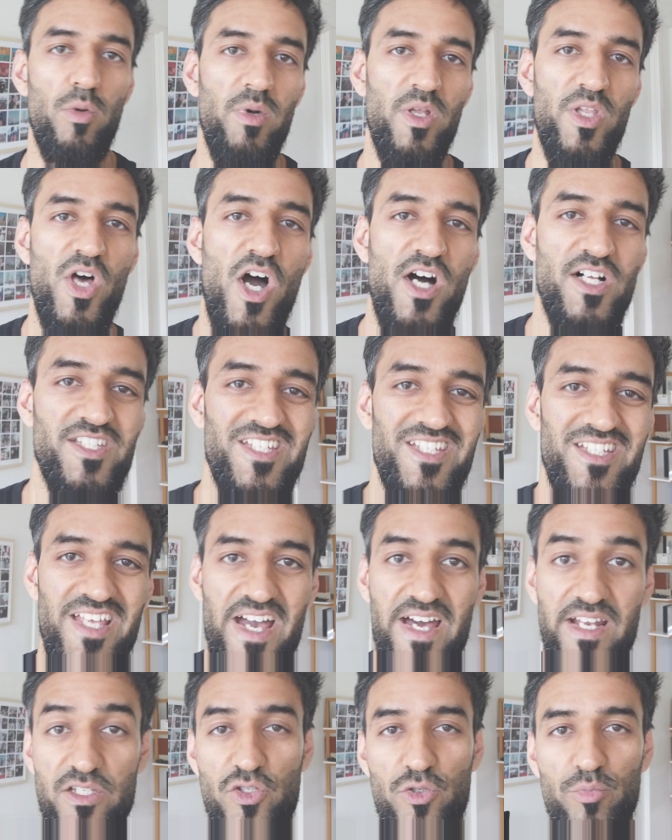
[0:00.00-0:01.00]
Ramadan
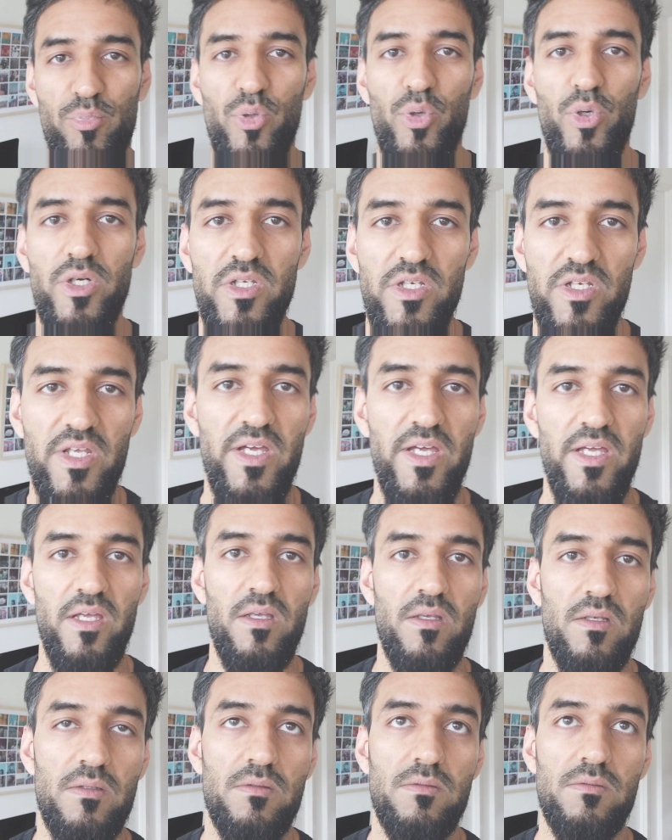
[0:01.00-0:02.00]
Star Support
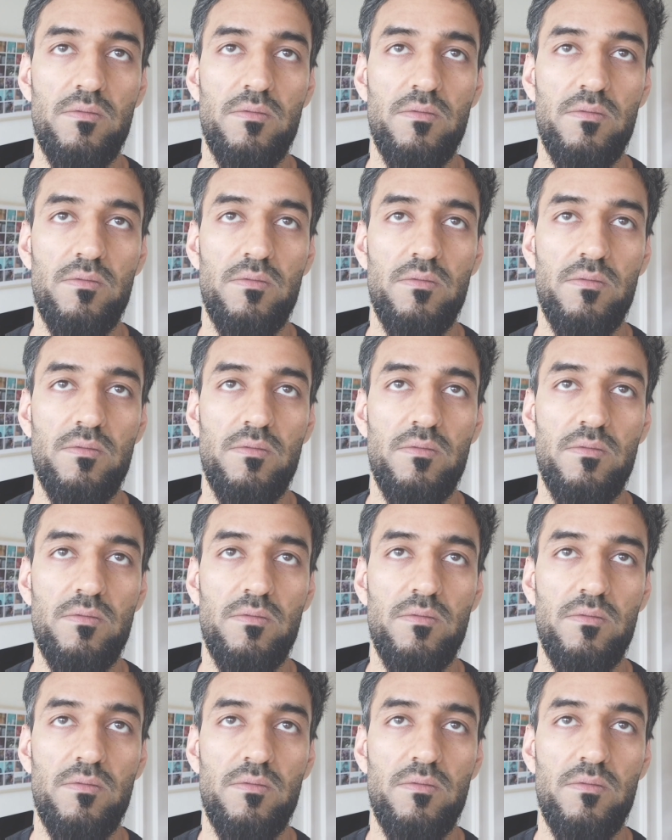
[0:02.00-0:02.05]
Day.